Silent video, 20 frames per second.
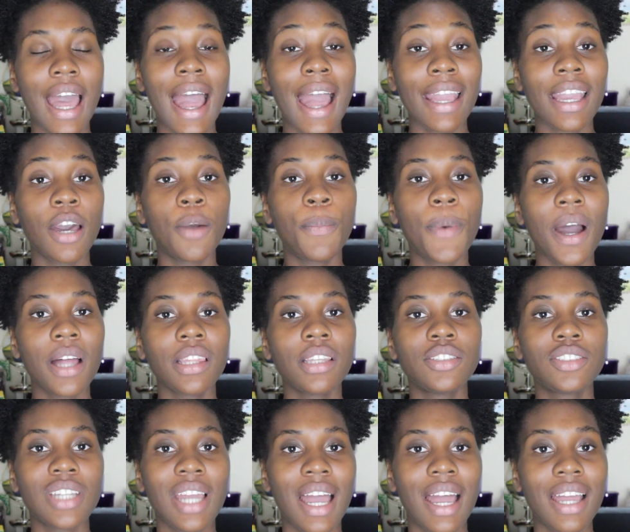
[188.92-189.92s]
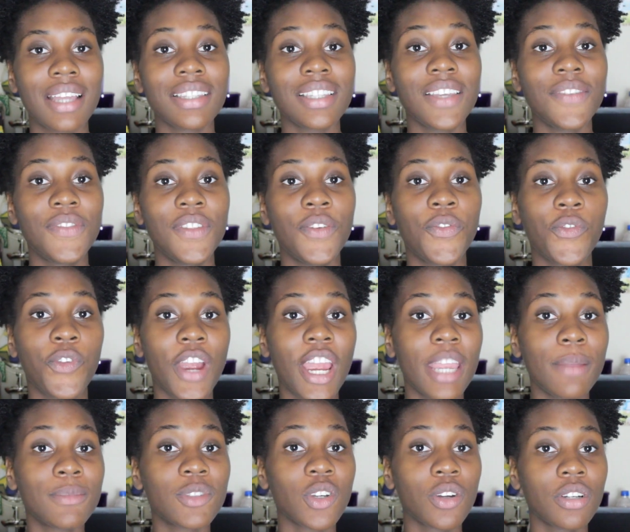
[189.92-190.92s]
I apologize if the
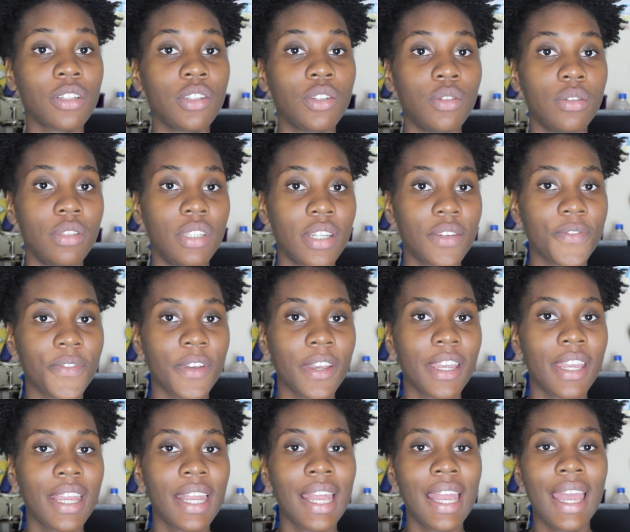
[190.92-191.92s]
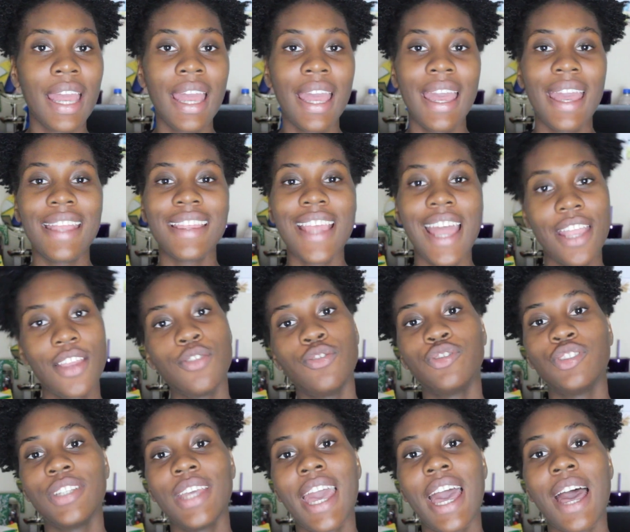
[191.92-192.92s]
frames are a little different. That
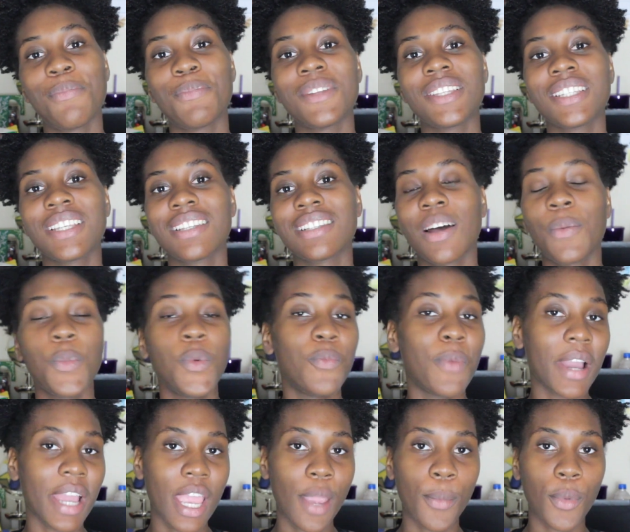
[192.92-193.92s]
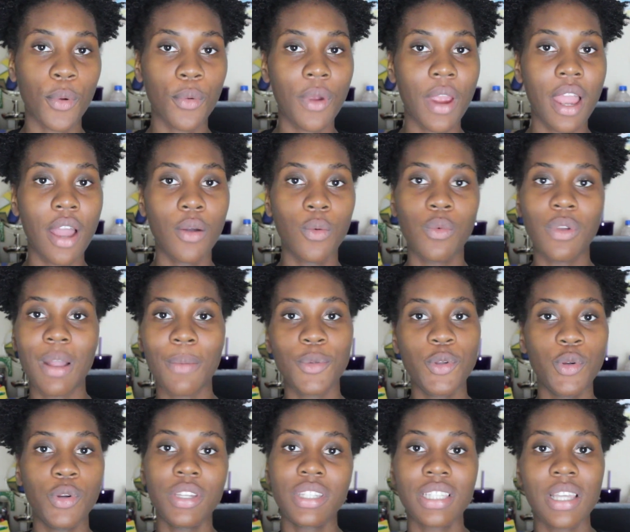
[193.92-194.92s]
usually happens because I move my camera around when I'm
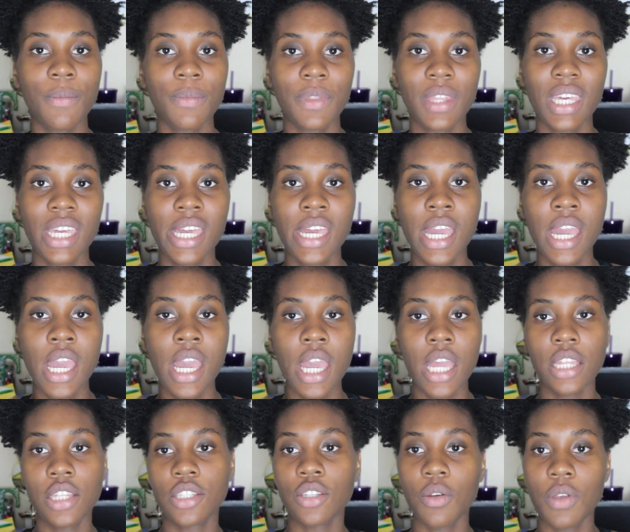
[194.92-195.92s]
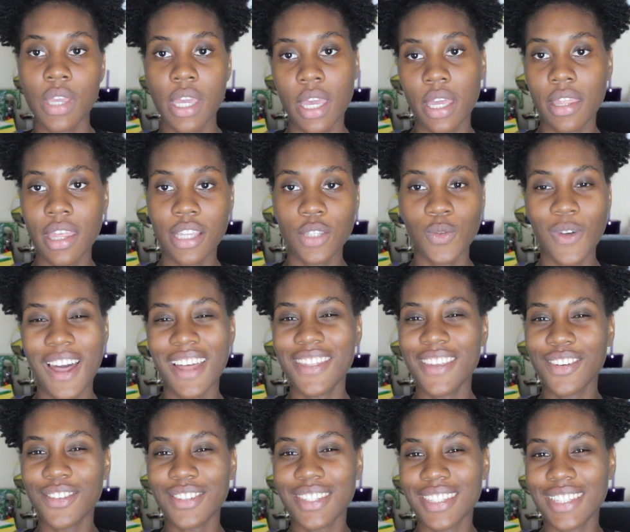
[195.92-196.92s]
doing something. And so yeah, that's why
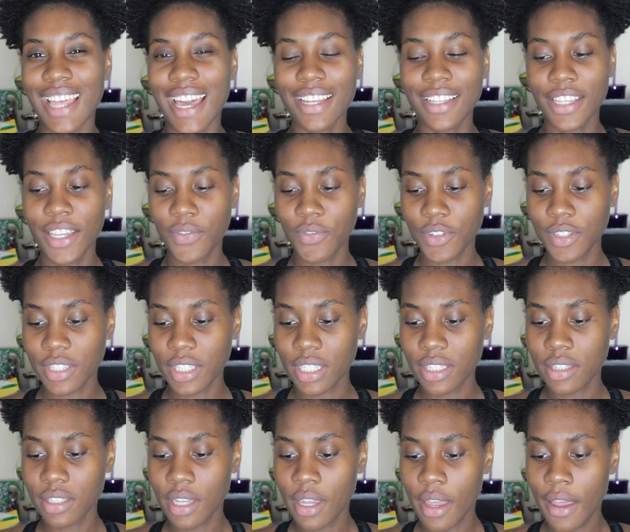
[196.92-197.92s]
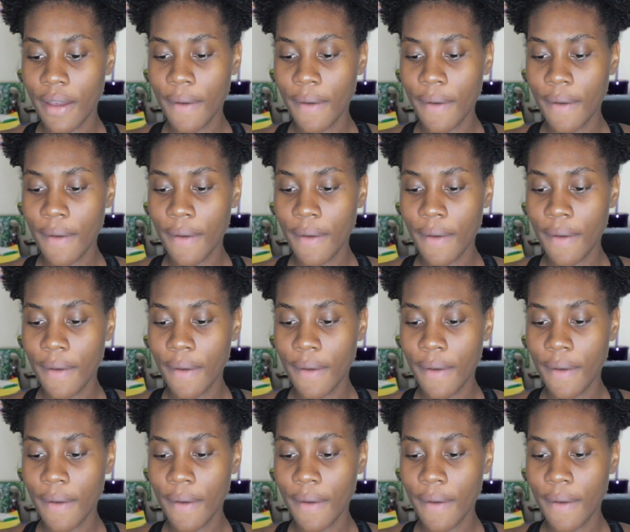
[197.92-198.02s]
there's slight differences.